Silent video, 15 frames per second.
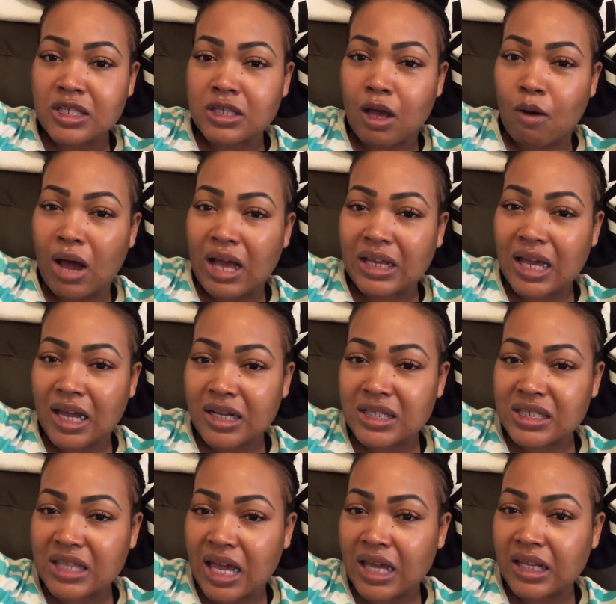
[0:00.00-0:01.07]
So I kind
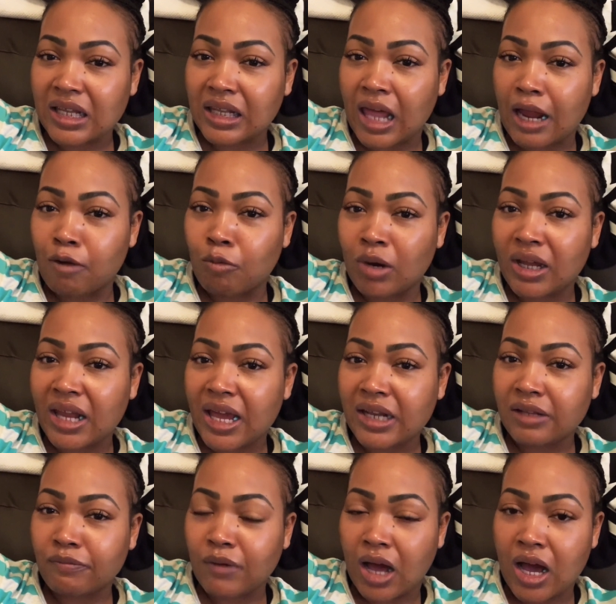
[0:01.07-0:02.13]
of stayed at like
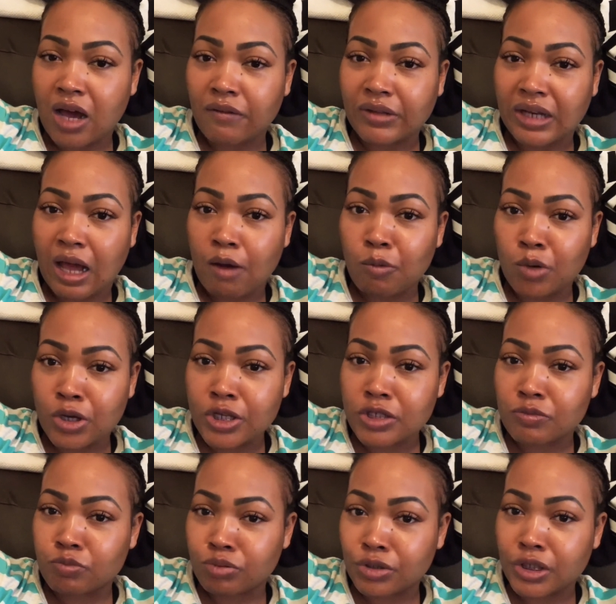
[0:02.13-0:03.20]
185, and I
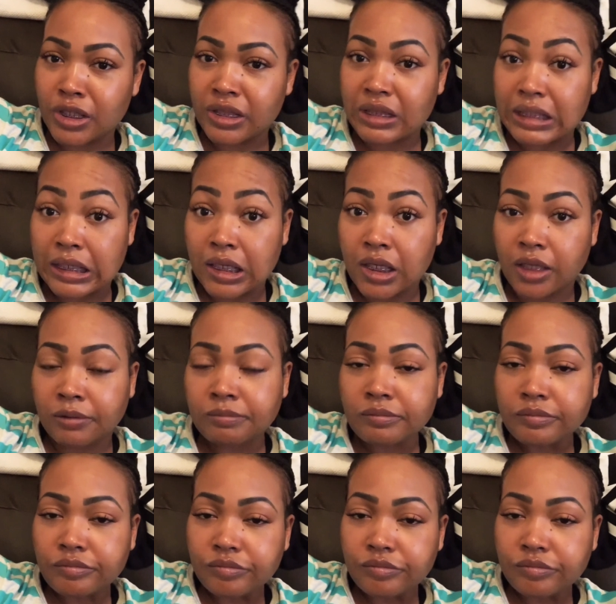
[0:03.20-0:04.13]
was pretty thin.